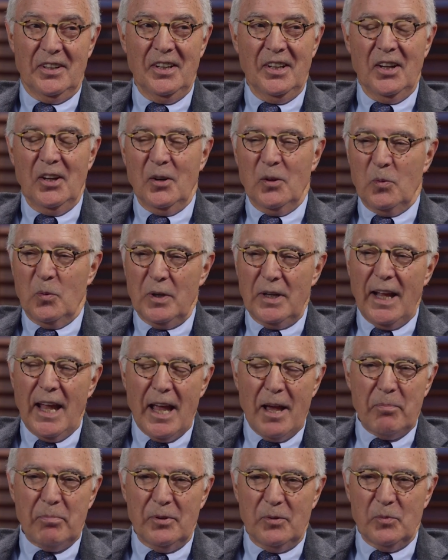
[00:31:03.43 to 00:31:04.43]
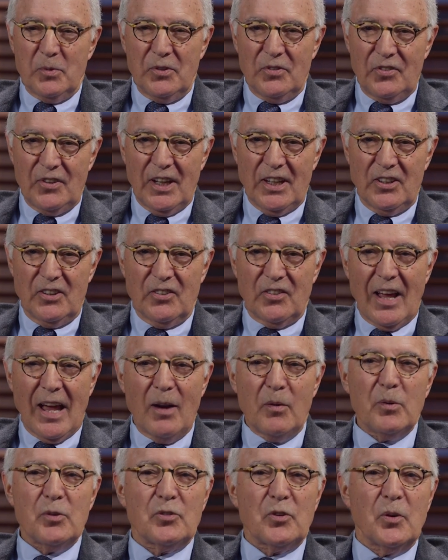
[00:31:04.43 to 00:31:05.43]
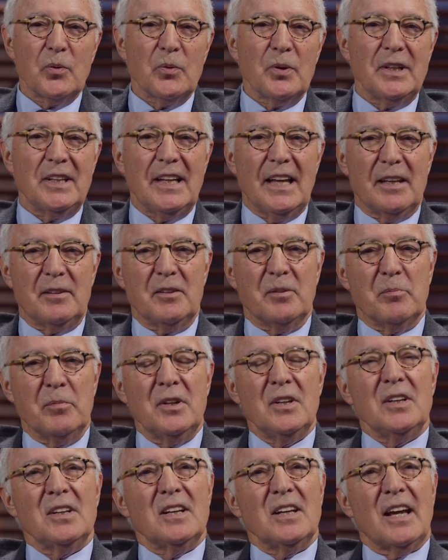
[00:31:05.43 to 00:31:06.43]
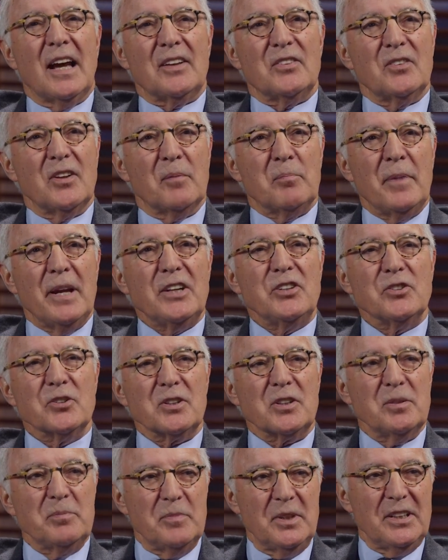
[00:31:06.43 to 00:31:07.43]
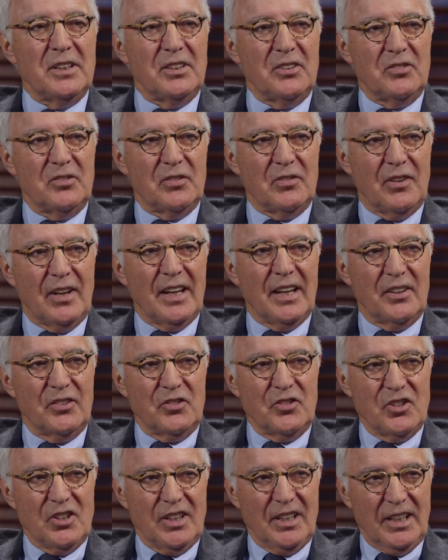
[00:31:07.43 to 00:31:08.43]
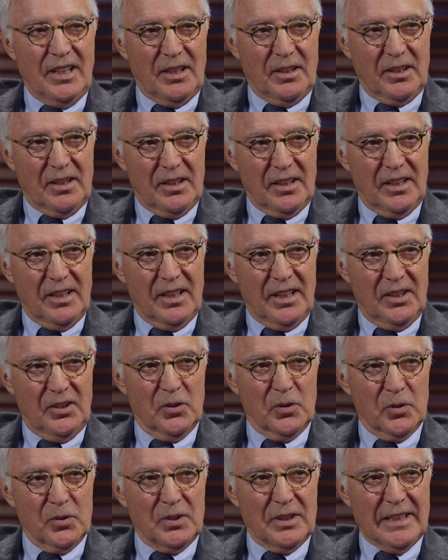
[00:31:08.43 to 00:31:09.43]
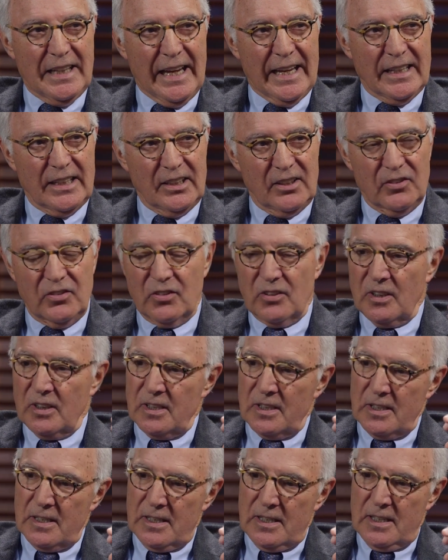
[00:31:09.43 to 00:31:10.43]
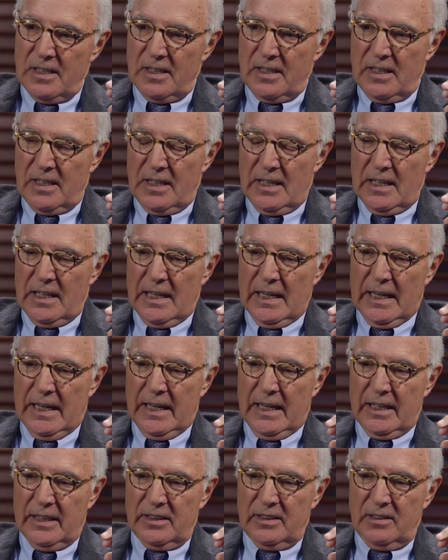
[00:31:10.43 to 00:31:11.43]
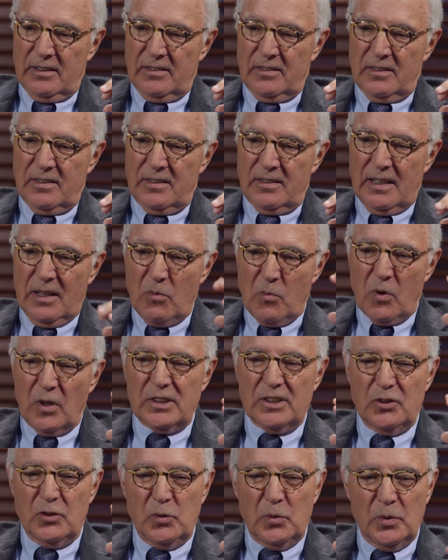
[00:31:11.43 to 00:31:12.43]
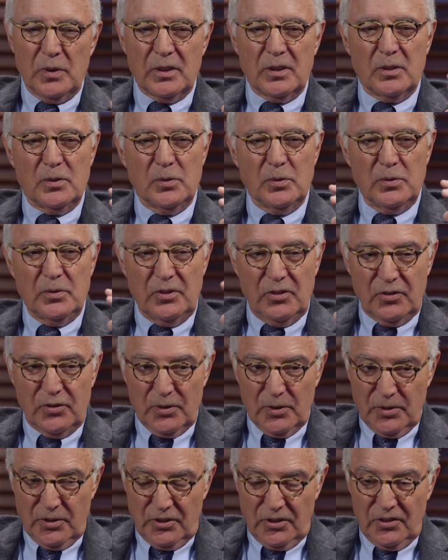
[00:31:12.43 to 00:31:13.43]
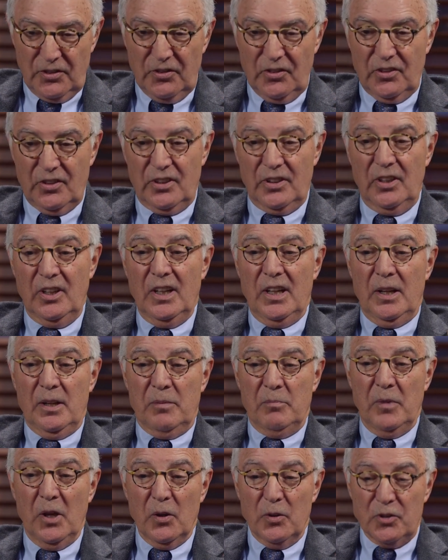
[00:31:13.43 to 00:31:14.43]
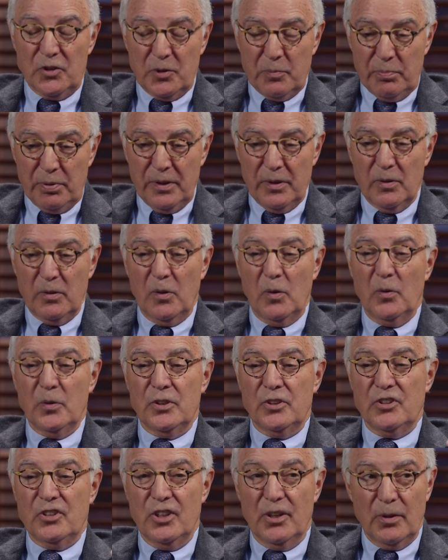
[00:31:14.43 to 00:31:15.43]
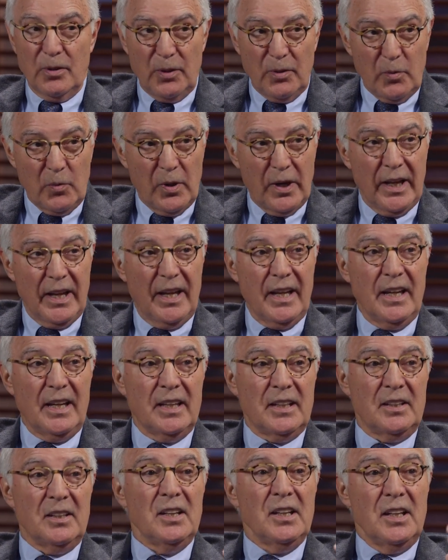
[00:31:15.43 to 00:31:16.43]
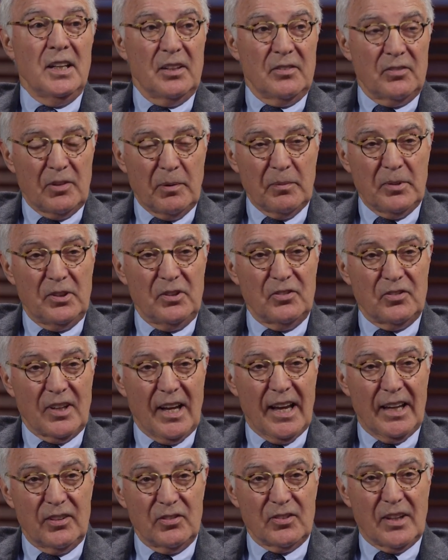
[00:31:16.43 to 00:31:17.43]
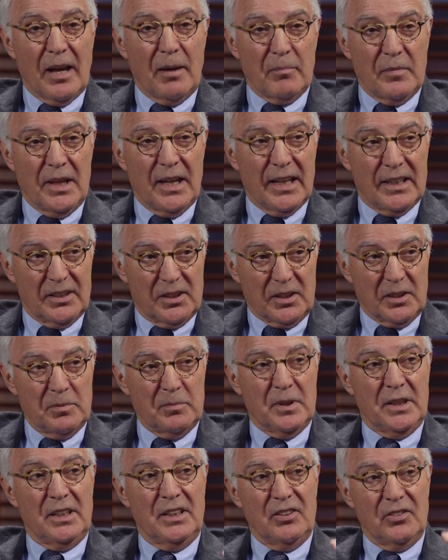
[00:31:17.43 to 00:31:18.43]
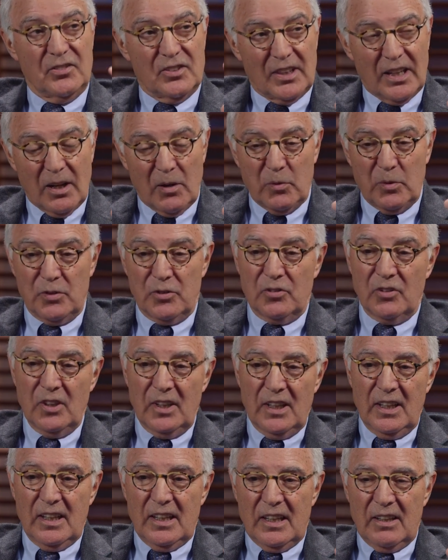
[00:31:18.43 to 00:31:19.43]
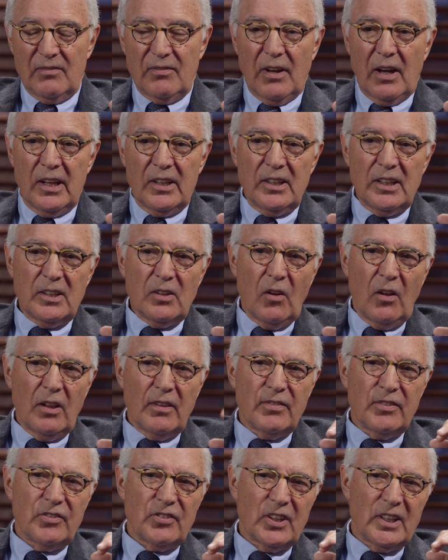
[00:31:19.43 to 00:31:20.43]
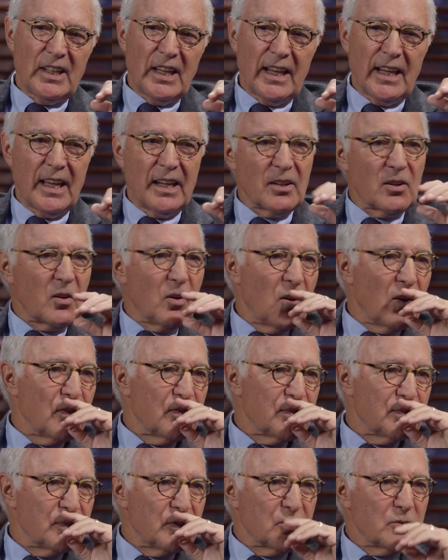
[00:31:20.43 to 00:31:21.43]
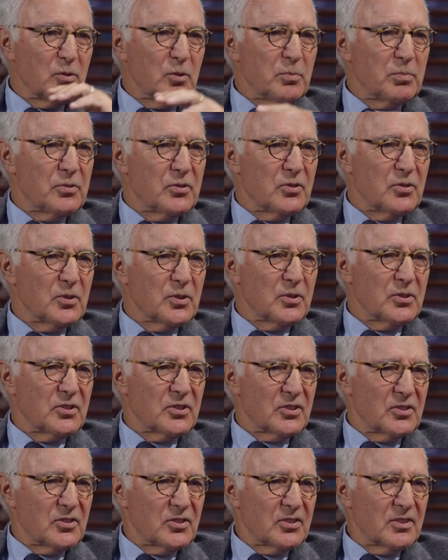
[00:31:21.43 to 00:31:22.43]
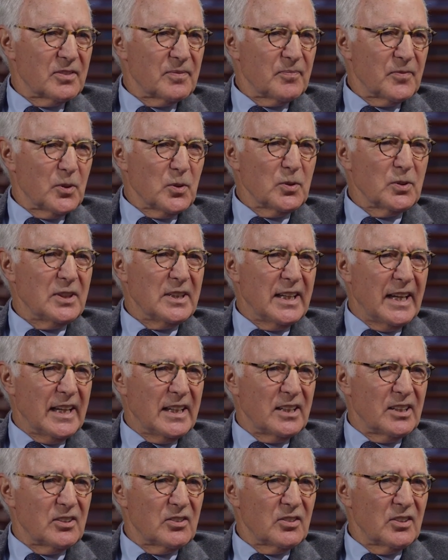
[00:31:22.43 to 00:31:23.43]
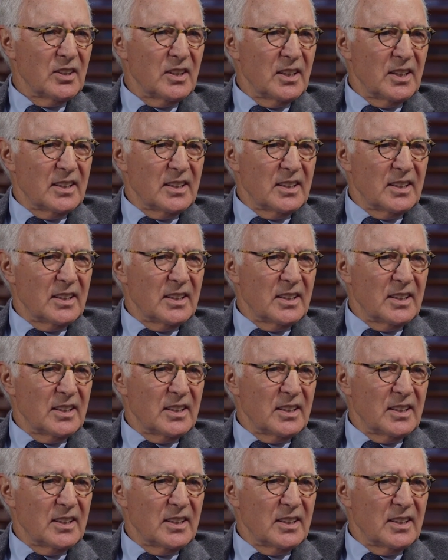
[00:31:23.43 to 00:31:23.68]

Yeah. What happened with SAGES? I was already on the on the major committees of ASGE in mm -hmm. the mm-hmm. early '80s, and they wanted to include the surgeons and Mel Shapiro and Jerry Waye and some of these guys got me on the committees, and I was involved. And then all of a sudden, I got a call from this group of surgeons, early 80s,